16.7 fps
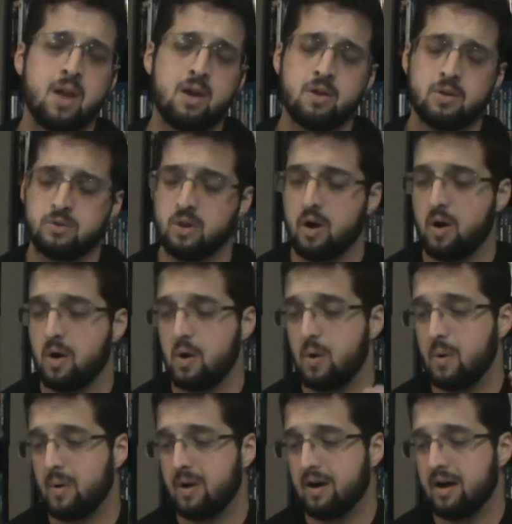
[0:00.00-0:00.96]

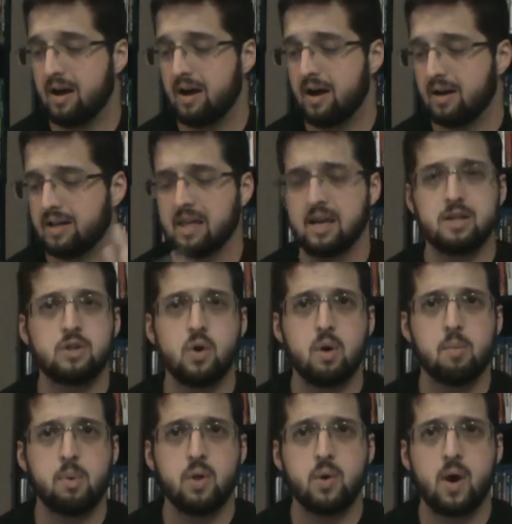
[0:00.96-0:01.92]
So I'm going to do
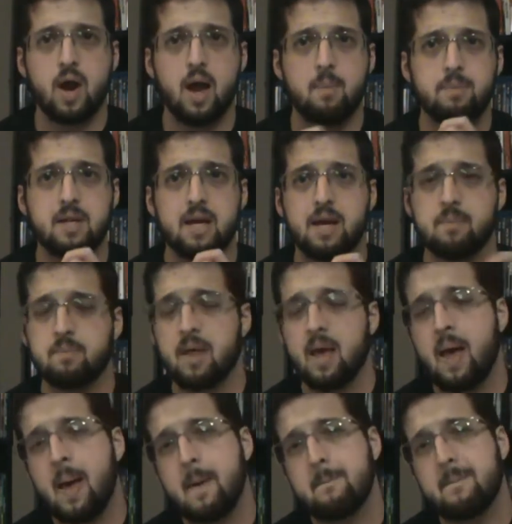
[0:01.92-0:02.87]
a Blu-ray update.
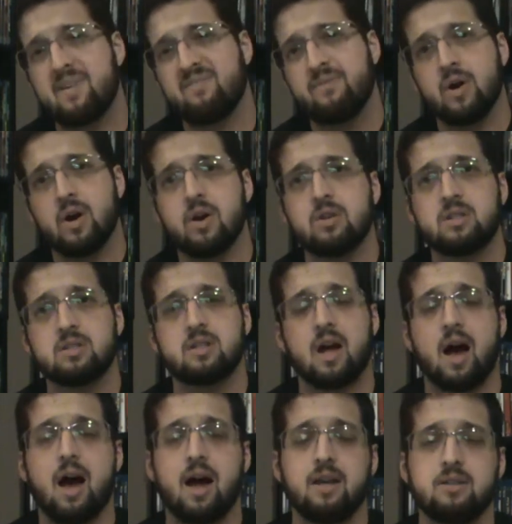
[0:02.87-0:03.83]
But first,
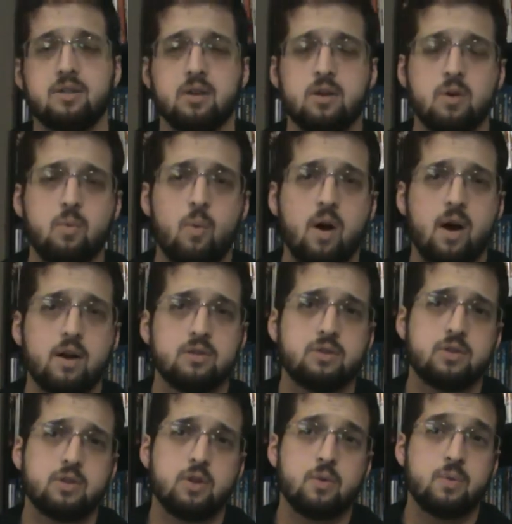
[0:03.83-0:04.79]
I do want
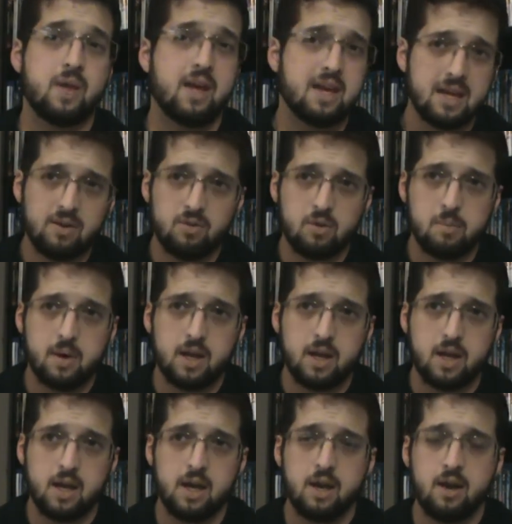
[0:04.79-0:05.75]
to thank
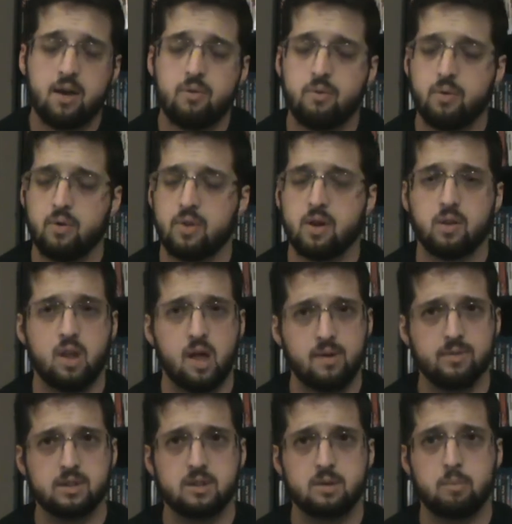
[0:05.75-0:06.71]
everybody for their
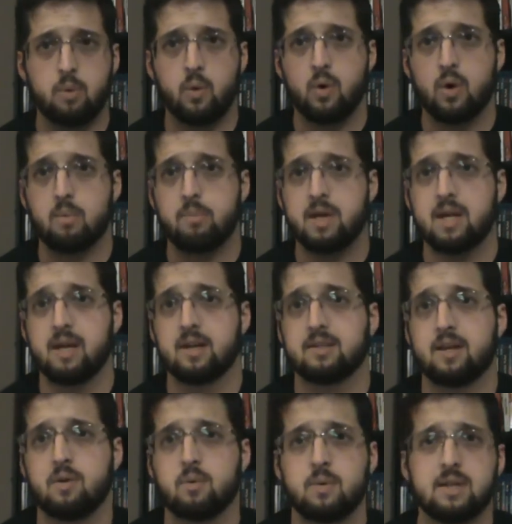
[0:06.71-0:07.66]
love and support because
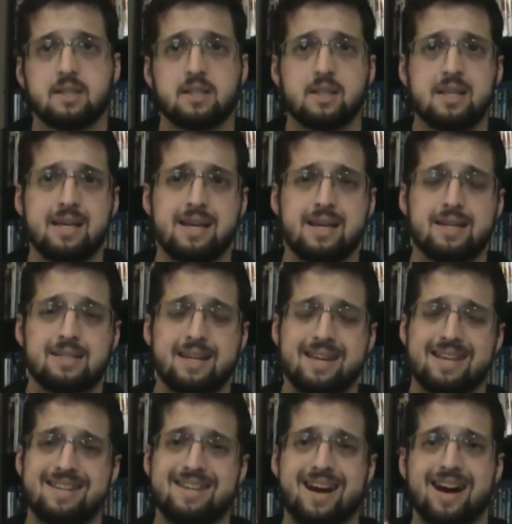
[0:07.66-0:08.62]
I recently hit
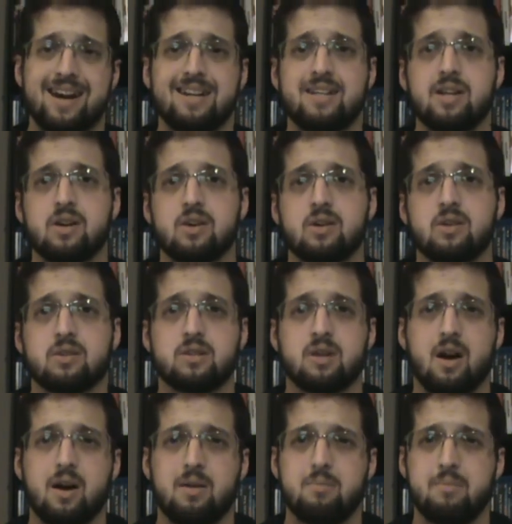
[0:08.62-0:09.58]
9 years
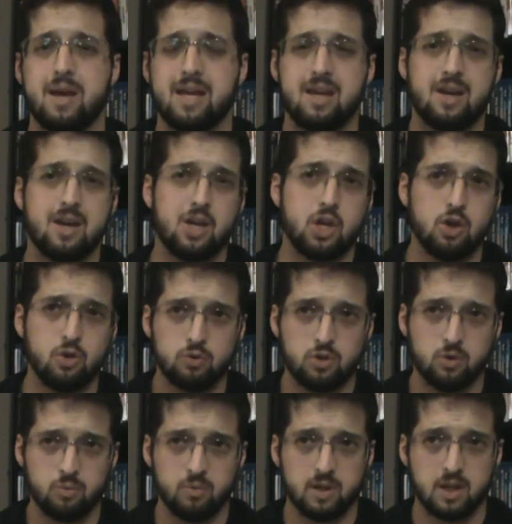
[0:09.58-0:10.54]
on making
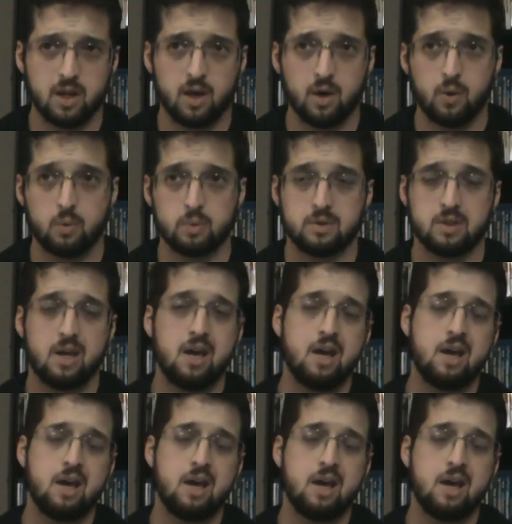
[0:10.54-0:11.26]
YouTube videos.